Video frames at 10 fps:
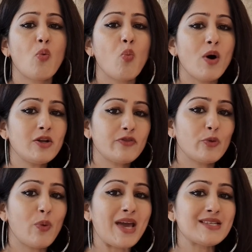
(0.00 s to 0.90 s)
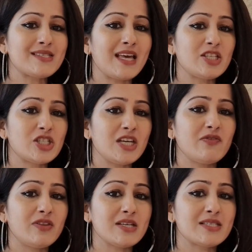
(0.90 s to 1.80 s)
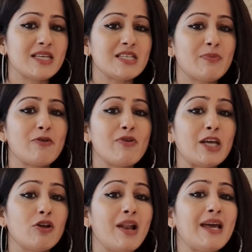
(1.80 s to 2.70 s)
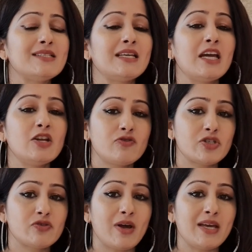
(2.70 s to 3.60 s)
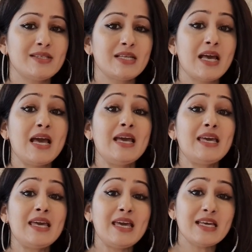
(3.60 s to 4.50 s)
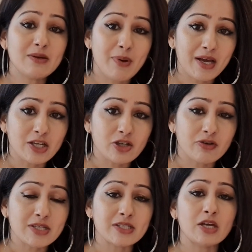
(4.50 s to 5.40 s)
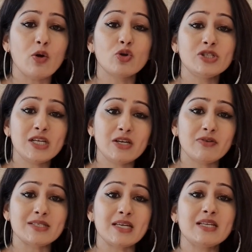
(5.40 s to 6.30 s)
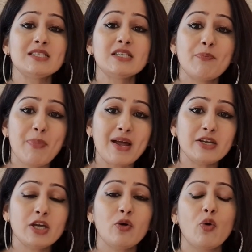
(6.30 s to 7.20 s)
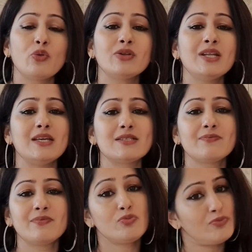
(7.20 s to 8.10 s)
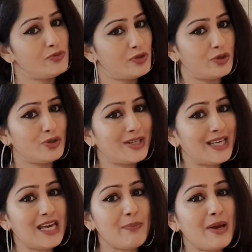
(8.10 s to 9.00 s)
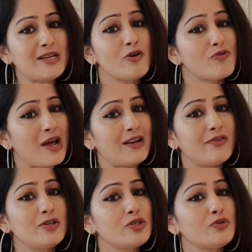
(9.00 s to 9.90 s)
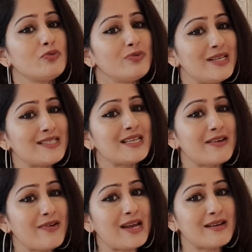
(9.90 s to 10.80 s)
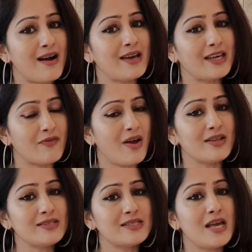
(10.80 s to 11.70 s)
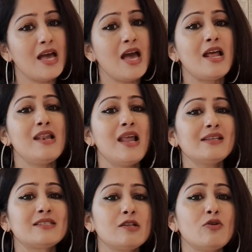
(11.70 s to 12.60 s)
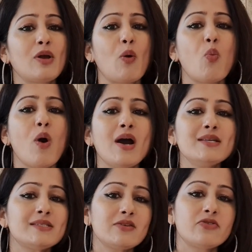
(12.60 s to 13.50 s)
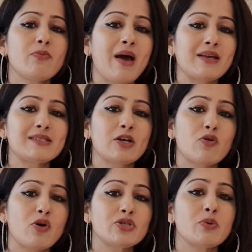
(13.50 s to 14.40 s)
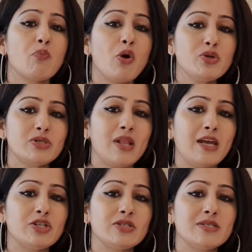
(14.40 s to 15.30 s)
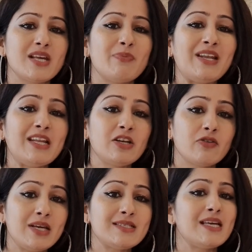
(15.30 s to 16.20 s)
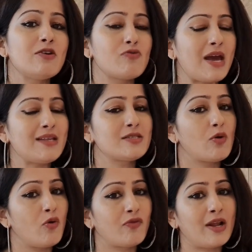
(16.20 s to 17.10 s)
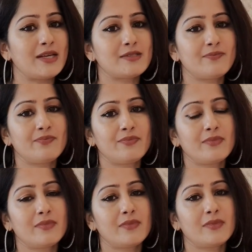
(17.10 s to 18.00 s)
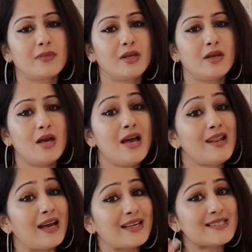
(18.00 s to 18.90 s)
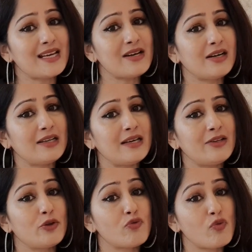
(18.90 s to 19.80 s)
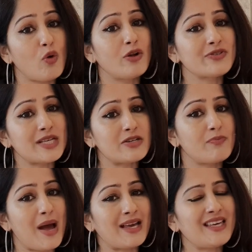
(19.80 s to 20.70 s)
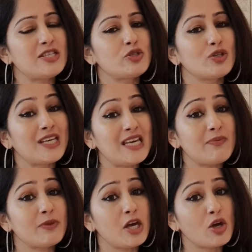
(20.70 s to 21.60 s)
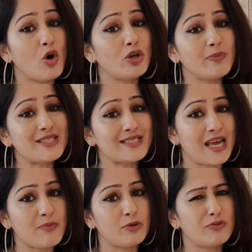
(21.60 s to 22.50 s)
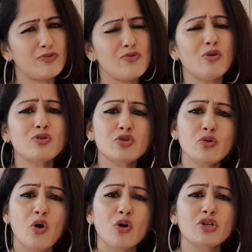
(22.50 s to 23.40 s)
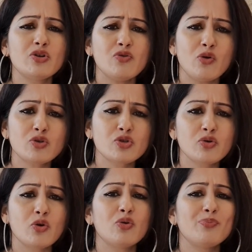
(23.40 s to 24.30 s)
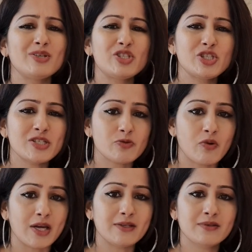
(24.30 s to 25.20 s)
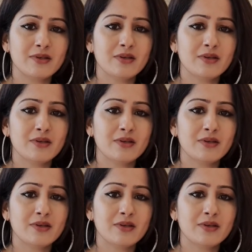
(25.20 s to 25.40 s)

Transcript: One of the ways they achieve this is by regulating interest rates, either by increasing or decreasing, depending on the need. So to keep it relevant to recent rate hike events, let's look at why central banks across most nations have been increasing rates of late. Like I said earlier, the role of central bank is to keep the economy stable, not too hot, not too cold, but just right.